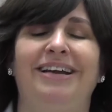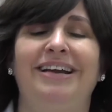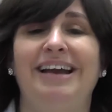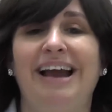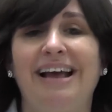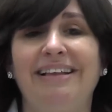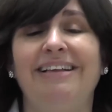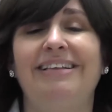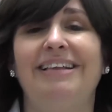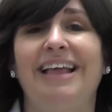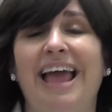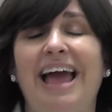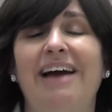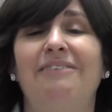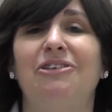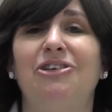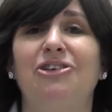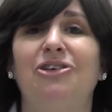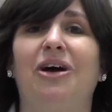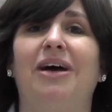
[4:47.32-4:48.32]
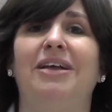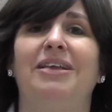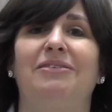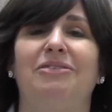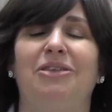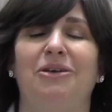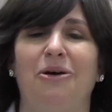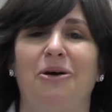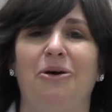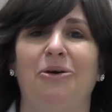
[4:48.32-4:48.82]
Now that they have a child
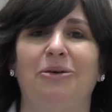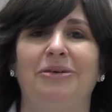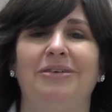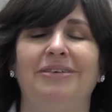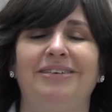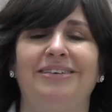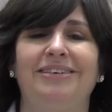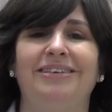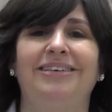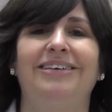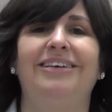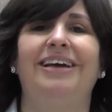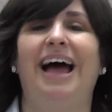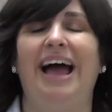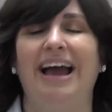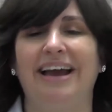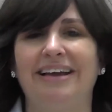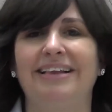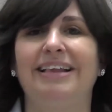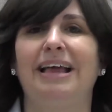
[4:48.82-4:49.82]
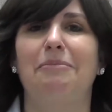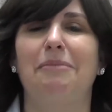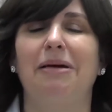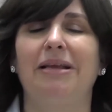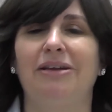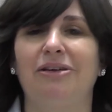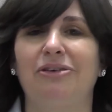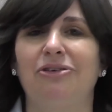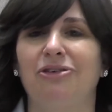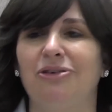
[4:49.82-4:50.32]
of their own, I can let my
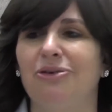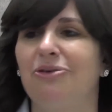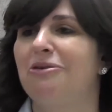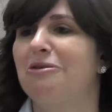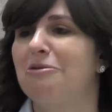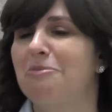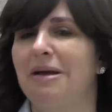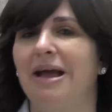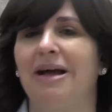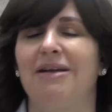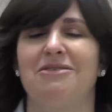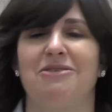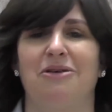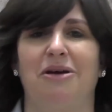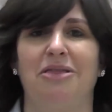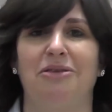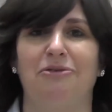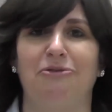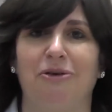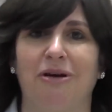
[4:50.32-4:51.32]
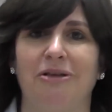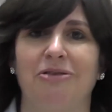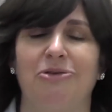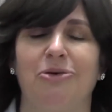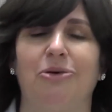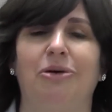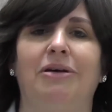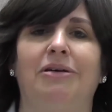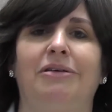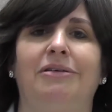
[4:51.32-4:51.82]
little shoes be outside the front
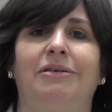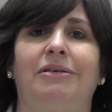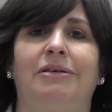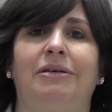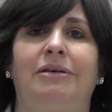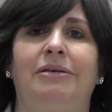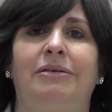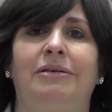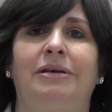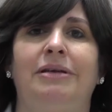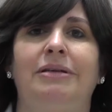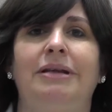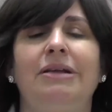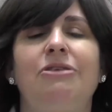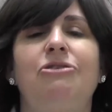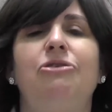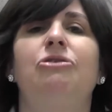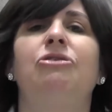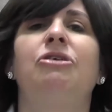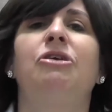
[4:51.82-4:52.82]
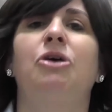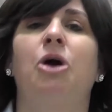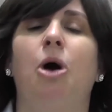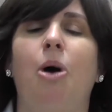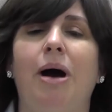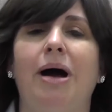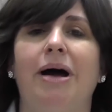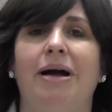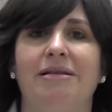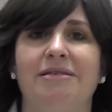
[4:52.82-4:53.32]
door. That's using
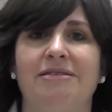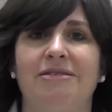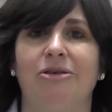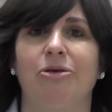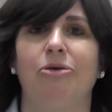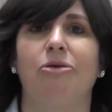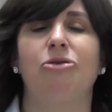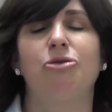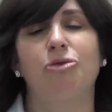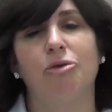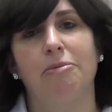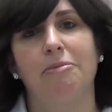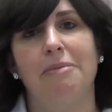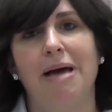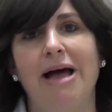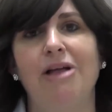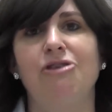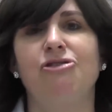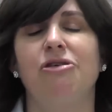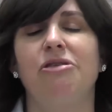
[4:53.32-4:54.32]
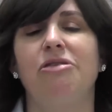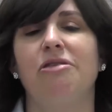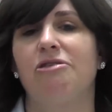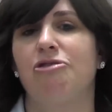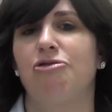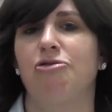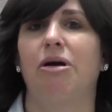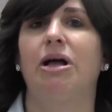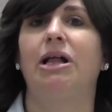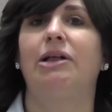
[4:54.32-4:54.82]
koach hatzir to imagine the
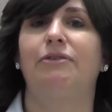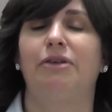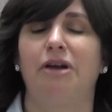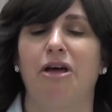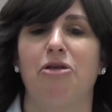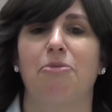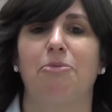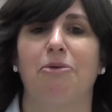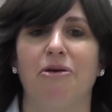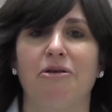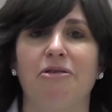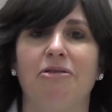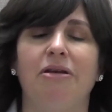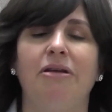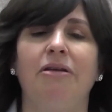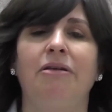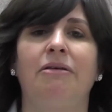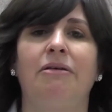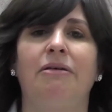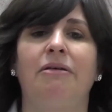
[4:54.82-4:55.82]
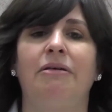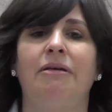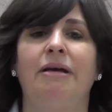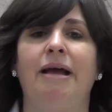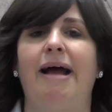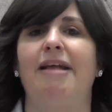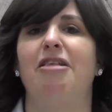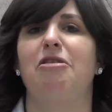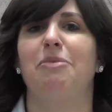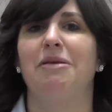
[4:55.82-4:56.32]
struggle of another person
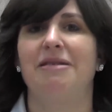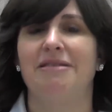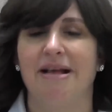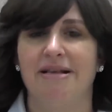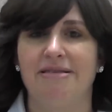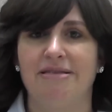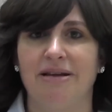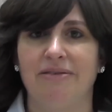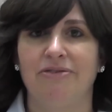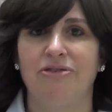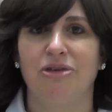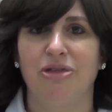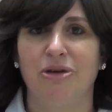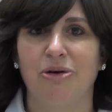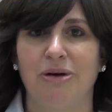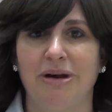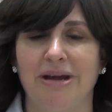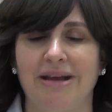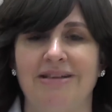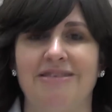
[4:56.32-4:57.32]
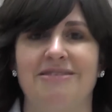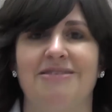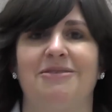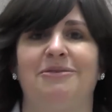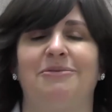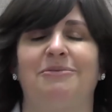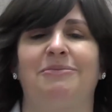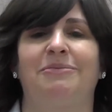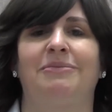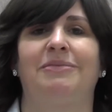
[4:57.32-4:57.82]
and to be sensitive to their
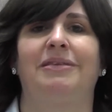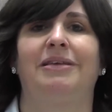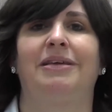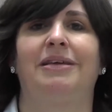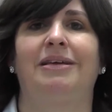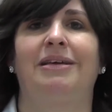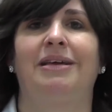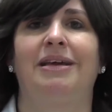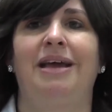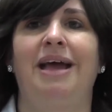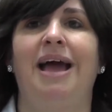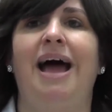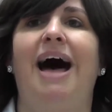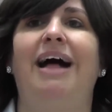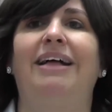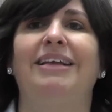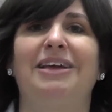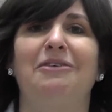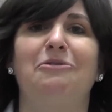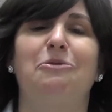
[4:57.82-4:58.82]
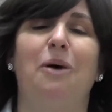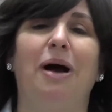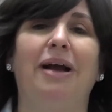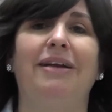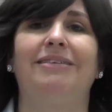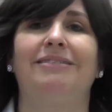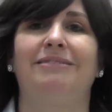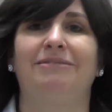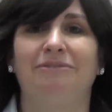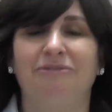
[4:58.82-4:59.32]
needs. I'll give
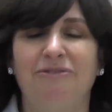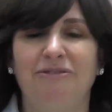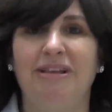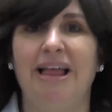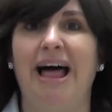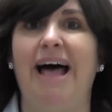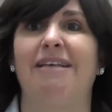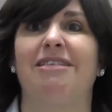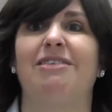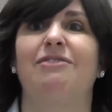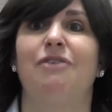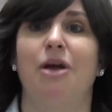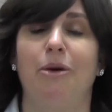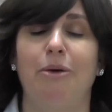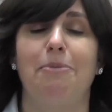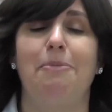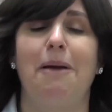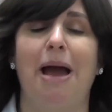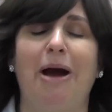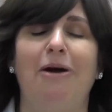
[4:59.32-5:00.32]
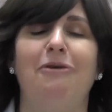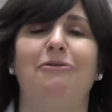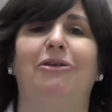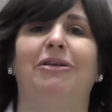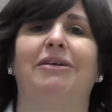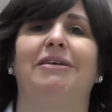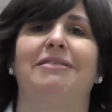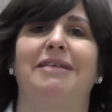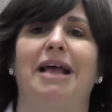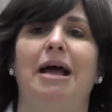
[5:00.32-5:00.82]
one last very
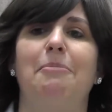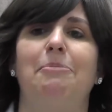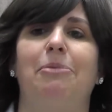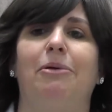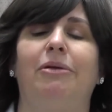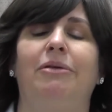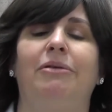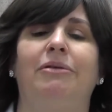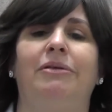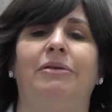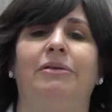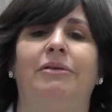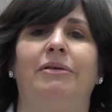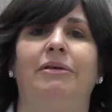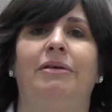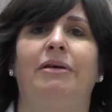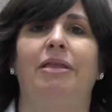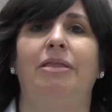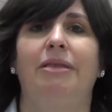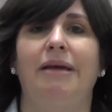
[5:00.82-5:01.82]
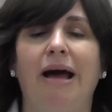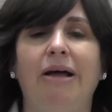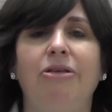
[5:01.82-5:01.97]
powerful example. The